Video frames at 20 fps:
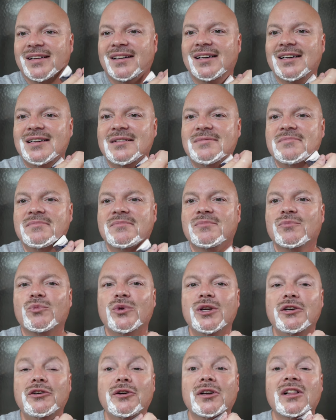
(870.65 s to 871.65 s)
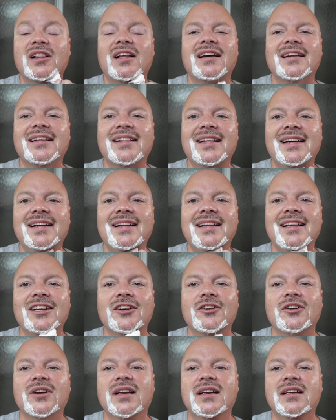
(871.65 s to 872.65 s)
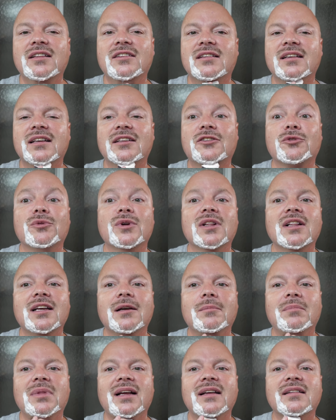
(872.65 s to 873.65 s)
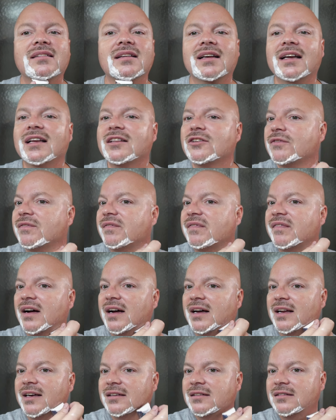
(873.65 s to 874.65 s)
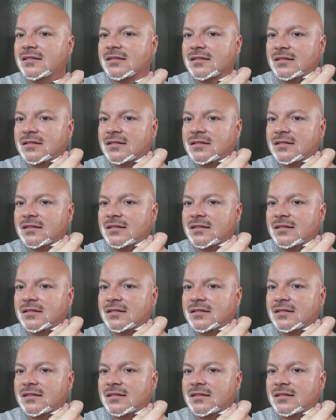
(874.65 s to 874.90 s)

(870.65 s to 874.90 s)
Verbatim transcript: Um, we do a lot of that here, and it's, it's really a blessing. It's fun